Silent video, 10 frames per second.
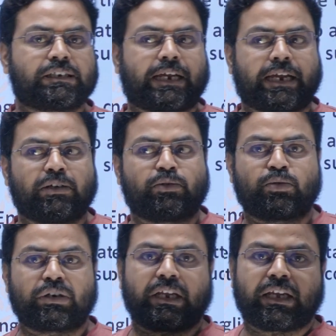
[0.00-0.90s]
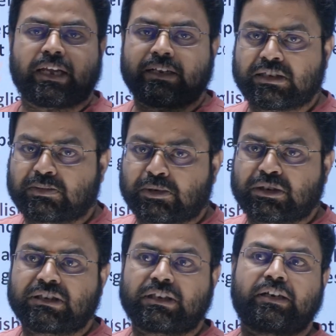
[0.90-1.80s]
trying to regain his
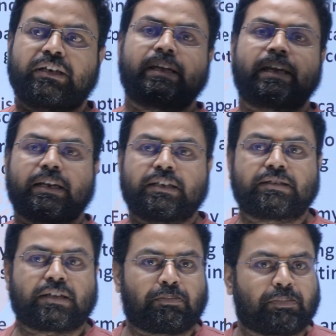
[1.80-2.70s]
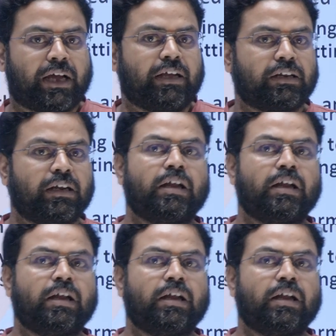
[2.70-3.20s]
position, regain his empire.